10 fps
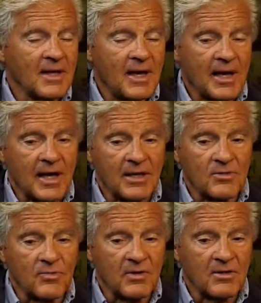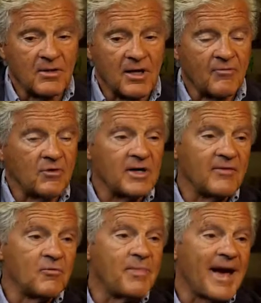and with Governor
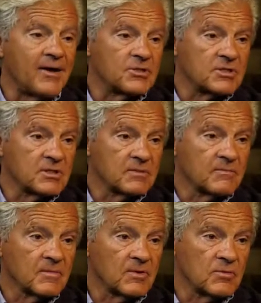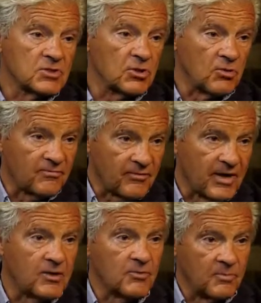David Patterson, who was an old
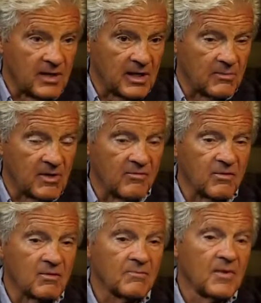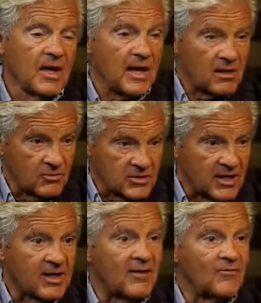friend who became governor, a
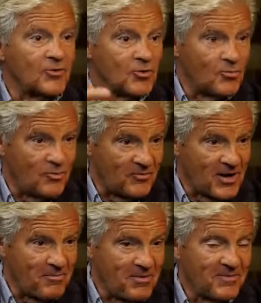lieutenant governor who moved up.